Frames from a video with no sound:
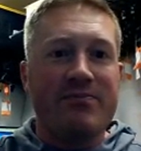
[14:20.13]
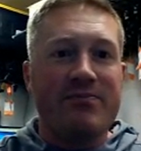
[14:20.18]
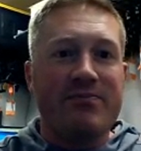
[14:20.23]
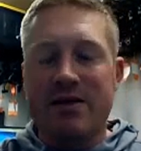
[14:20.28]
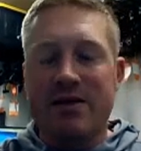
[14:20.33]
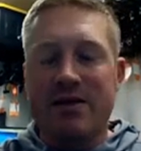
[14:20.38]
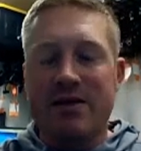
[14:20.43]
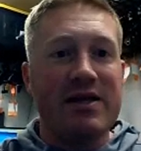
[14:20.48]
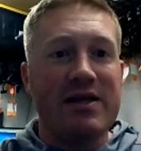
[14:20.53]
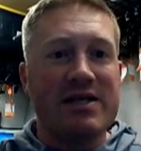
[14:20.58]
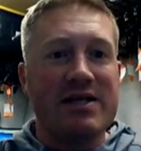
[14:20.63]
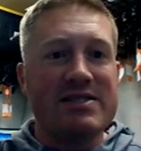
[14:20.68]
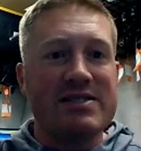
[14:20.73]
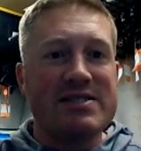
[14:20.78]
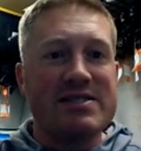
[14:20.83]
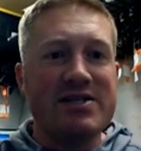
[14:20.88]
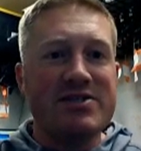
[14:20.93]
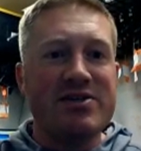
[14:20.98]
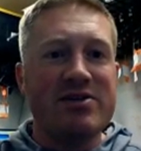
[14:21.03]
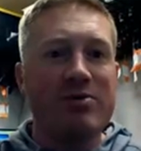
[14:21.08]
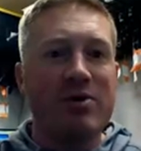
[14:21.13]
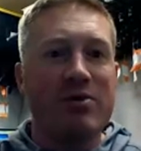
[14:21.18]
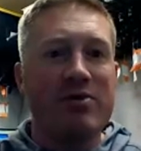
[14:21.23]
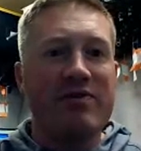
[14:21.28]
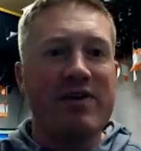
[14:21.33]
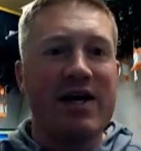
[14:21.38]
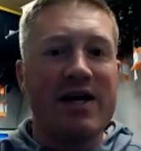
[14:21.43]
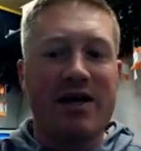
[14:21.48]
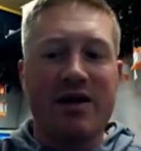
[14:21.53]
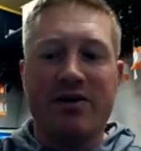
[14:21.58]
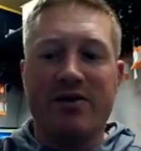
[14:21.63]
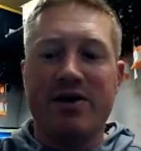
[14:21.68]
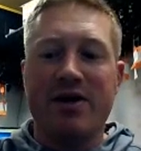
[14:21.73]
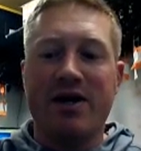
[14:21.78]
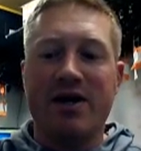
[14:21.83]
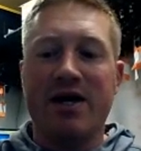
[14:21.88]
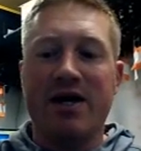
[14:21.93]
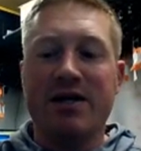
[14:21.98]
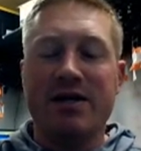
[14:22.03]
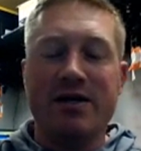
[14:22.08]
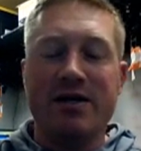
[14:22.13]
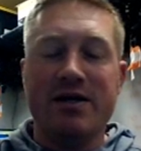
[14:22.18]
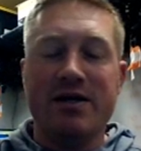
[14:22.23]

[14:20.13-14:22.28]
That's essentially what we've got going on.